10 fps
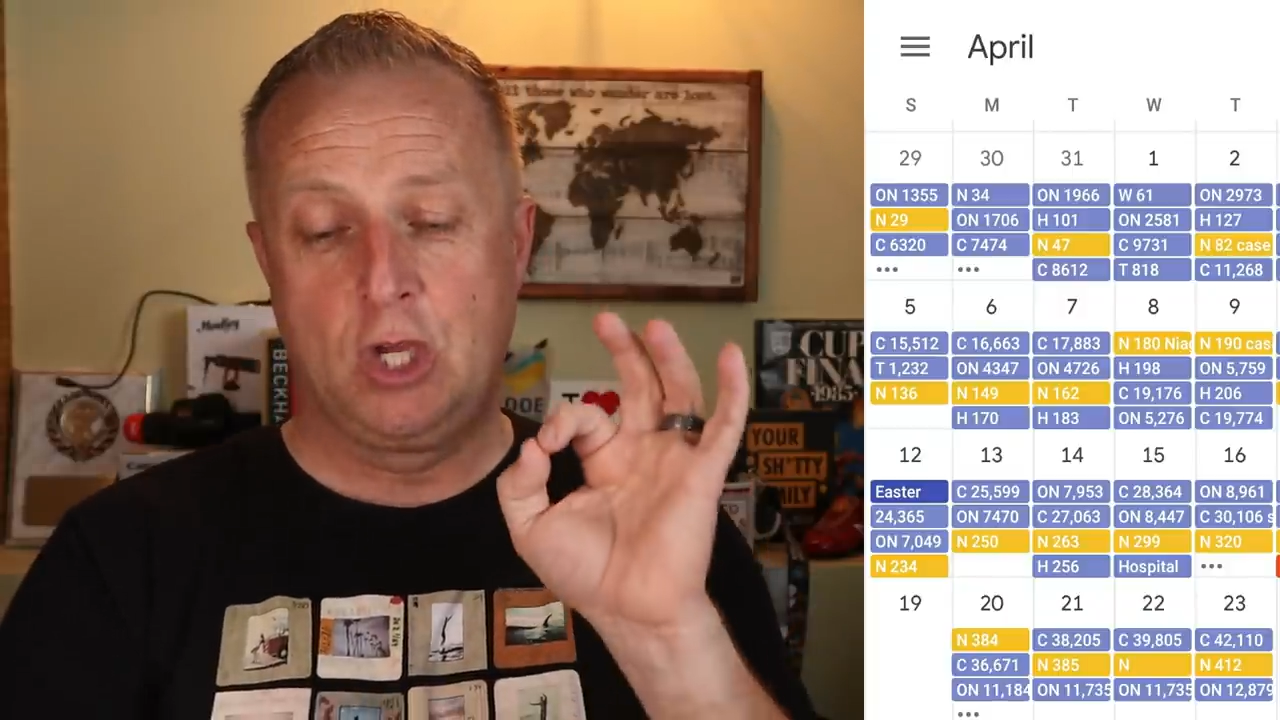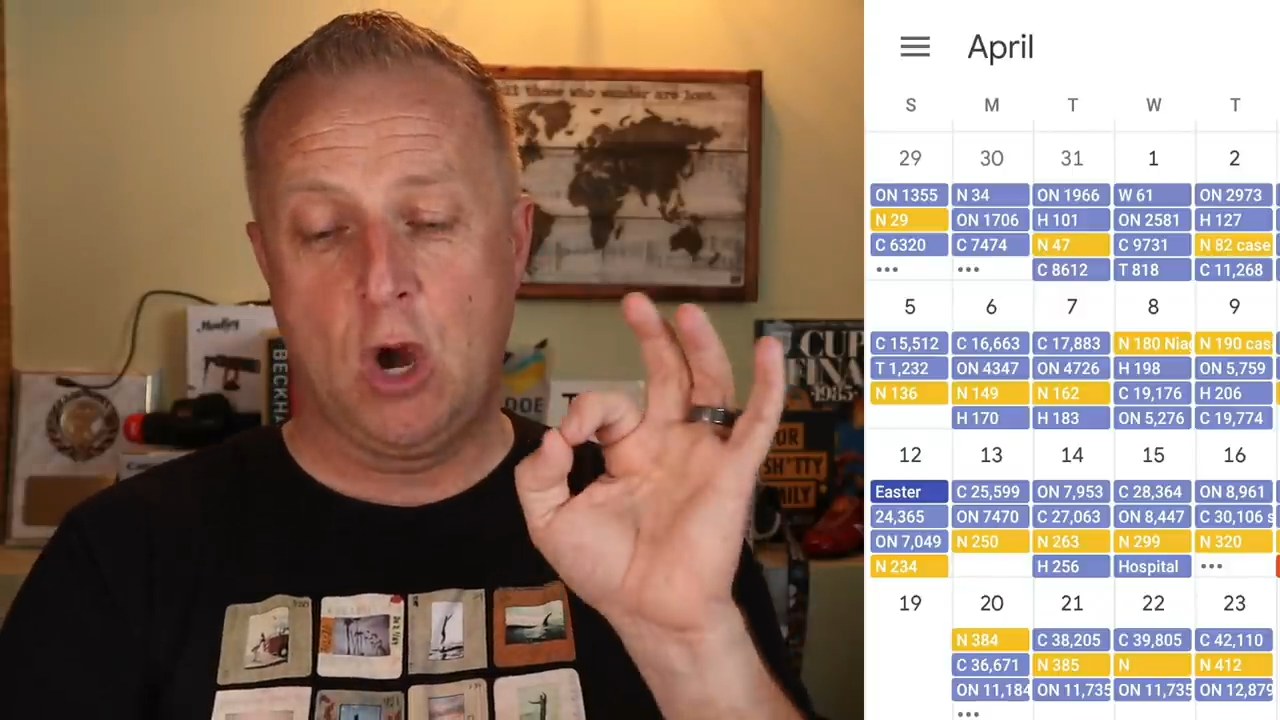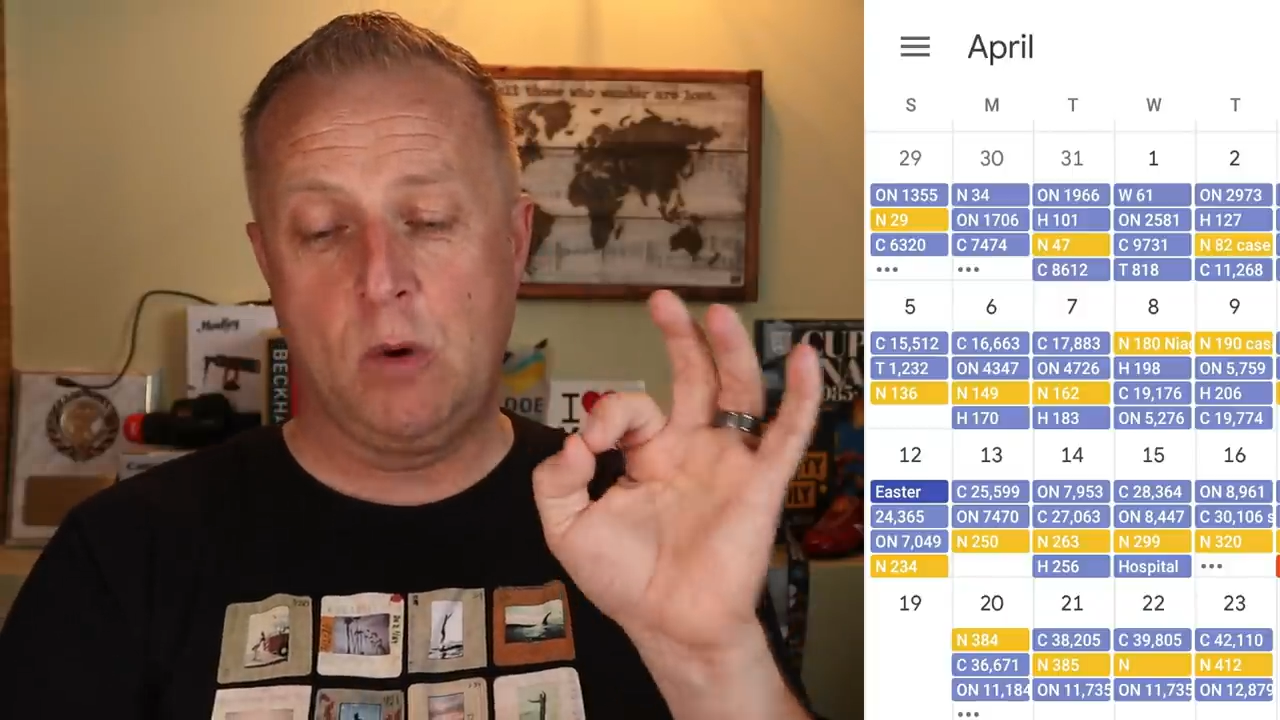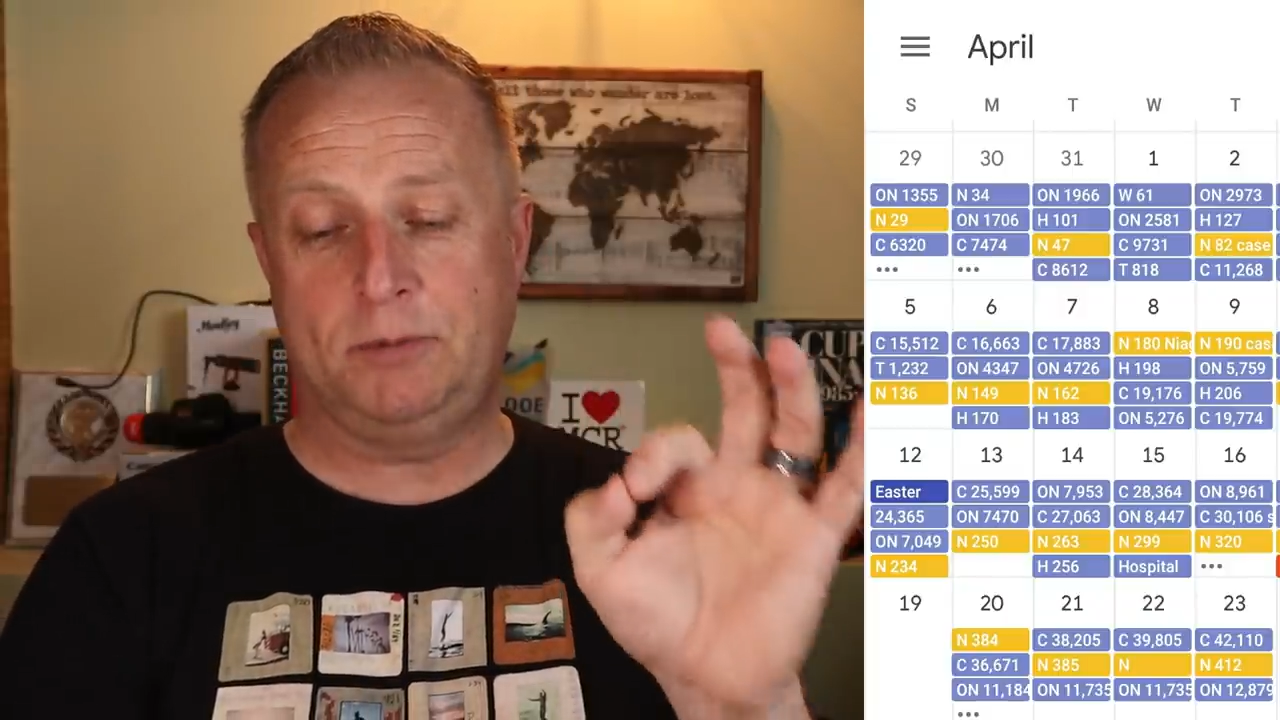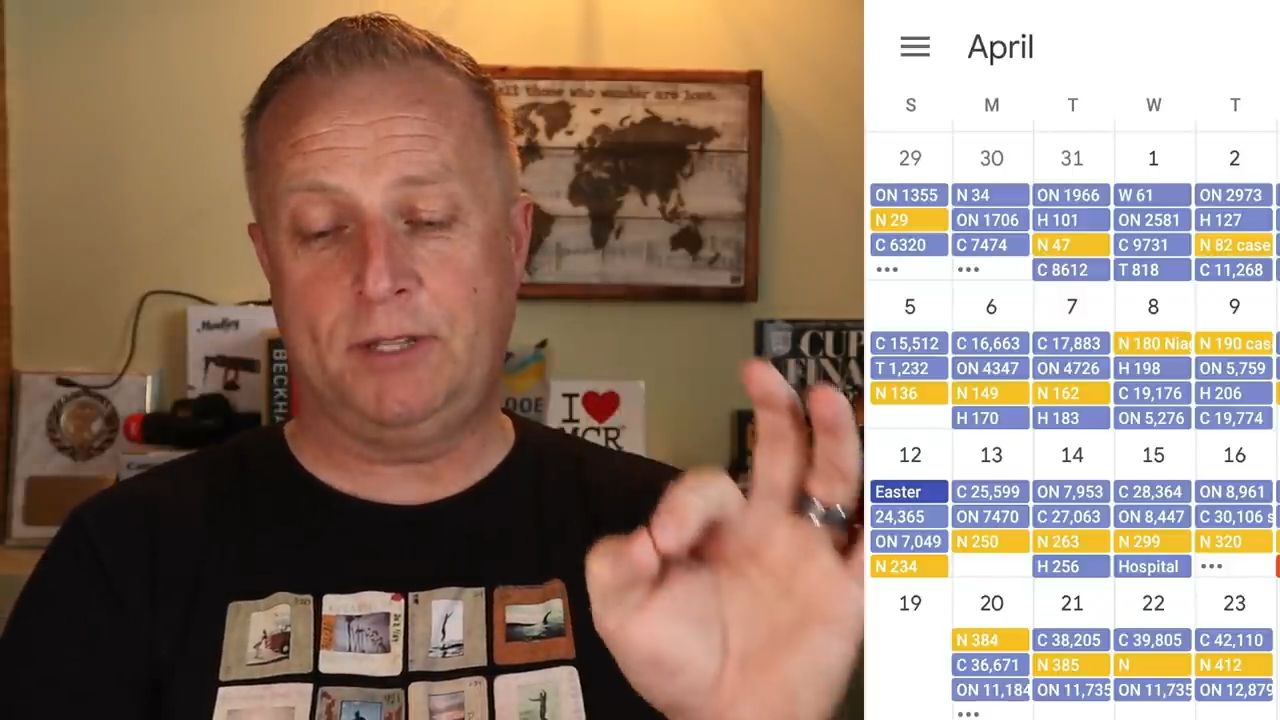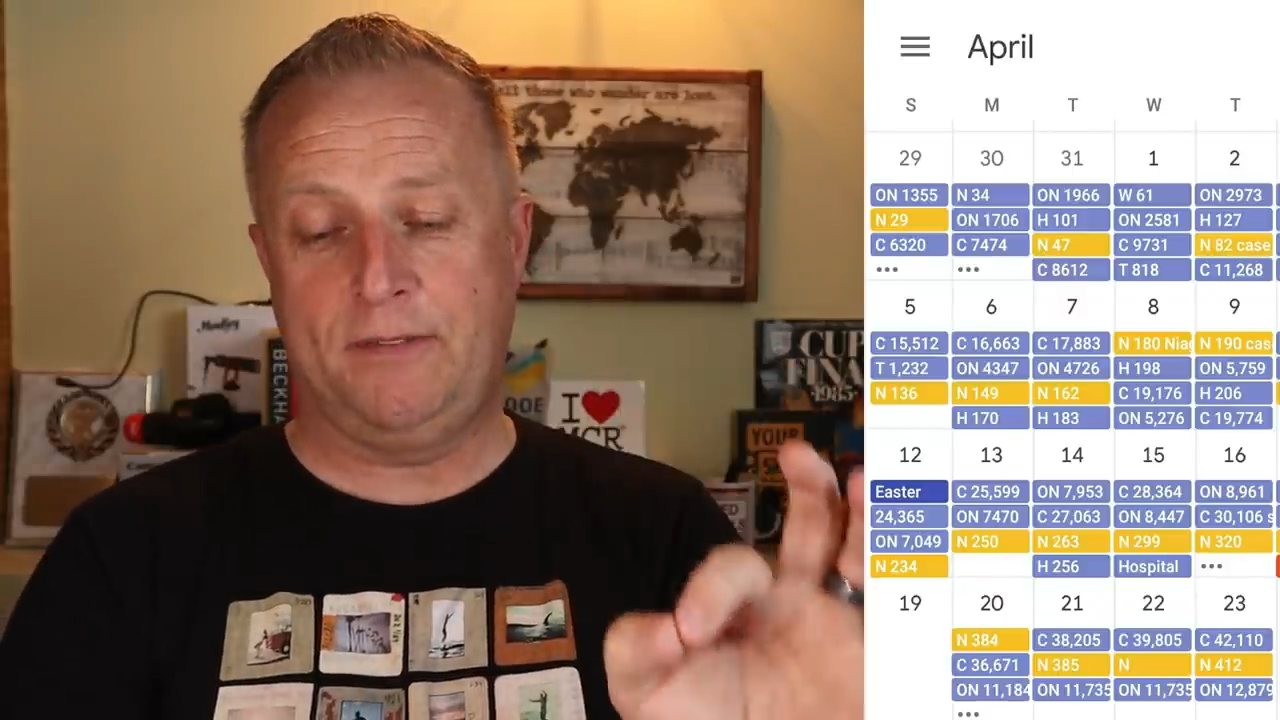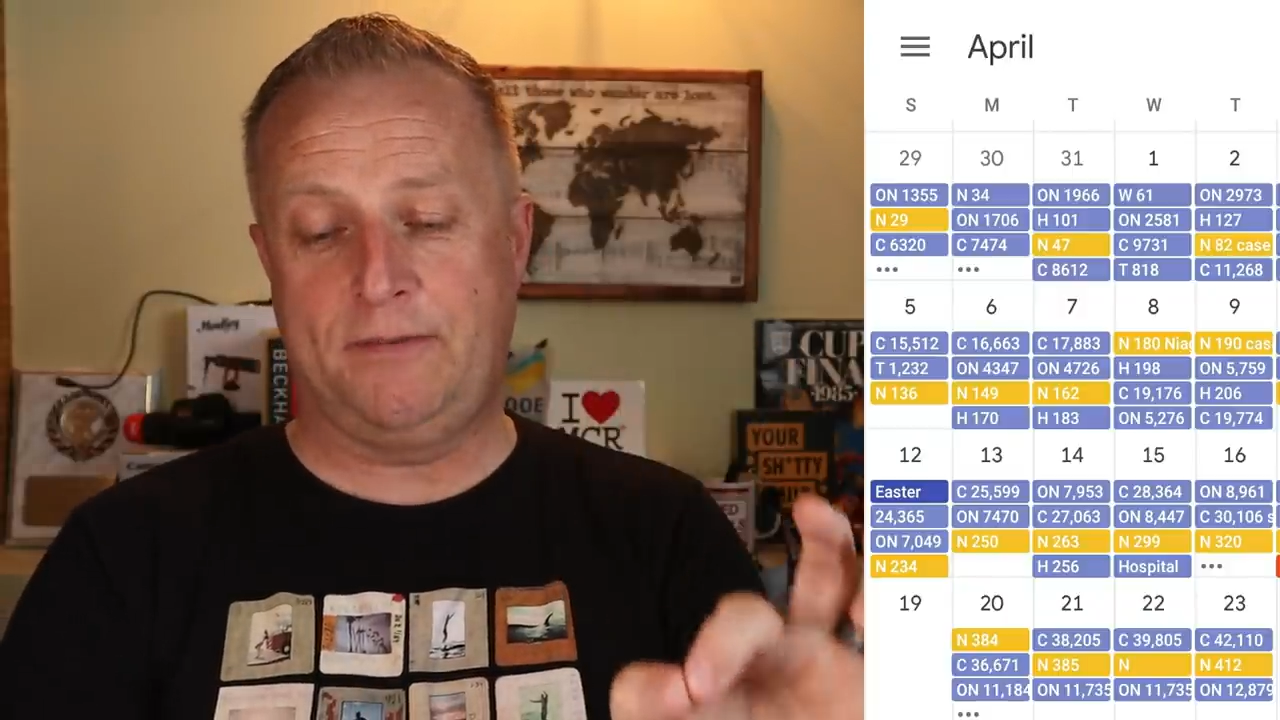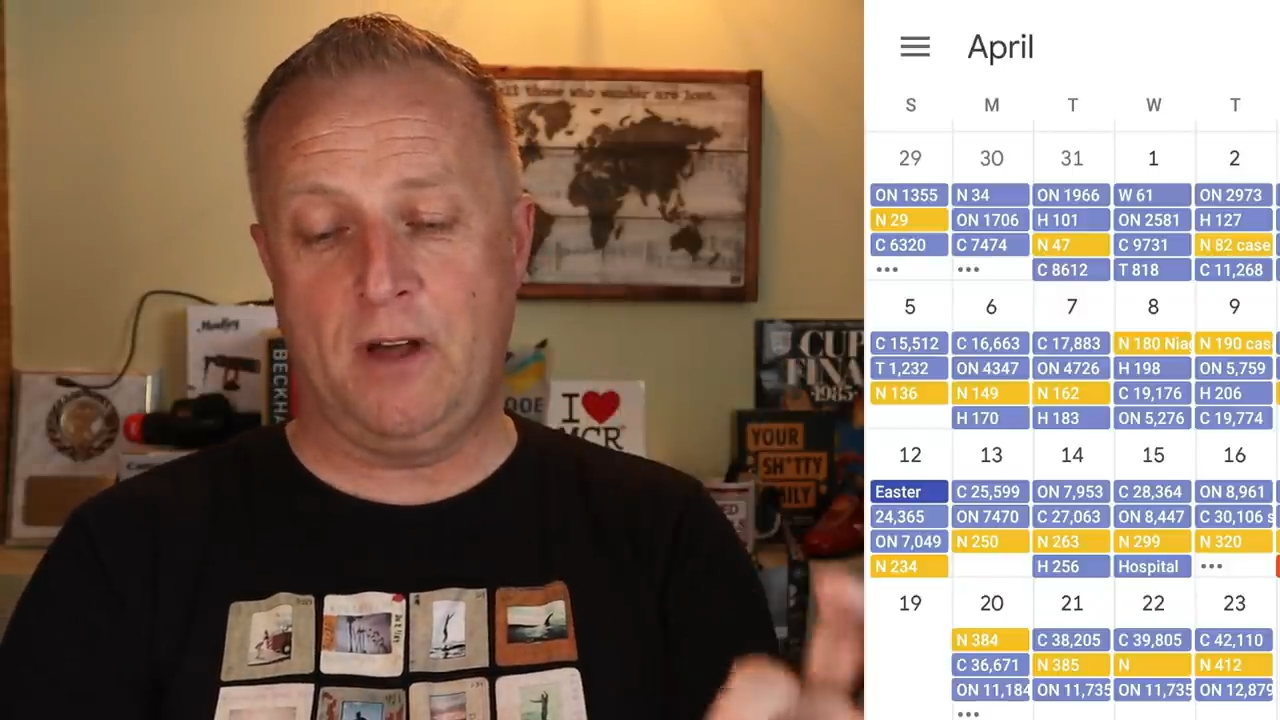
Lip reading: Go up to the